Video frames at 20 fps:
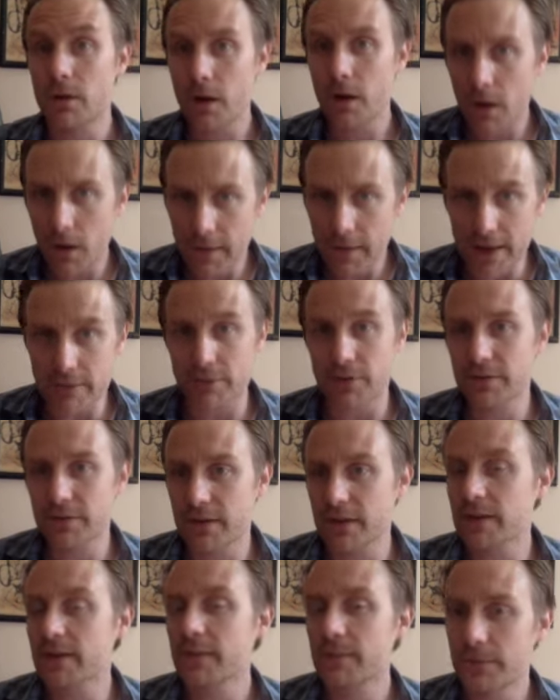
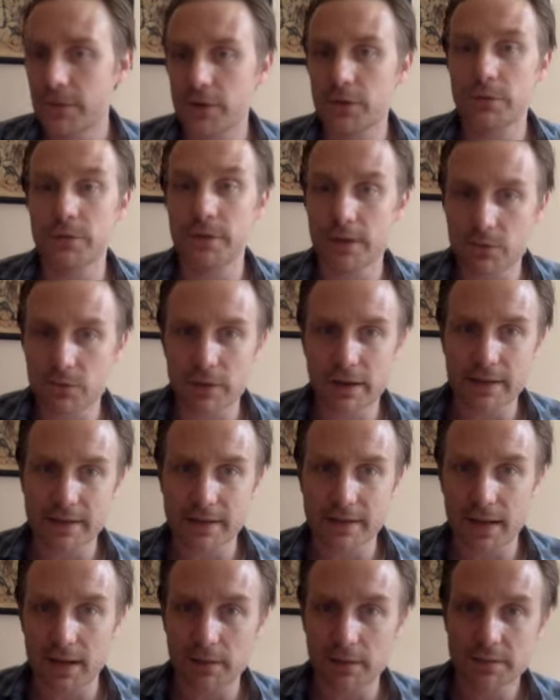everything that you need to write
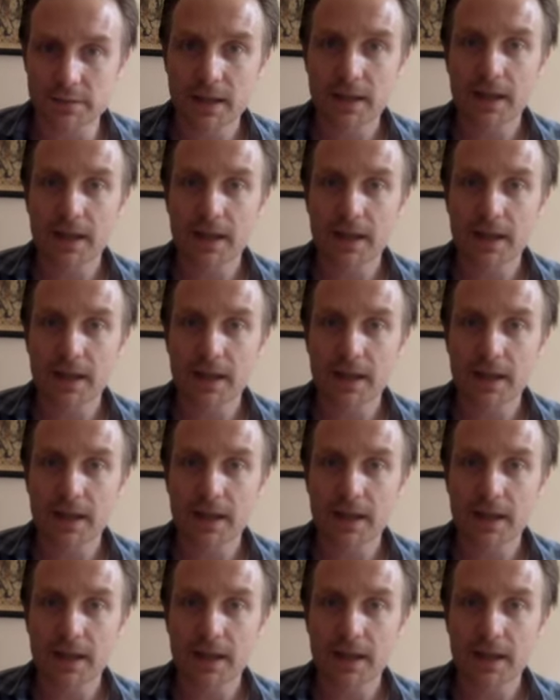down.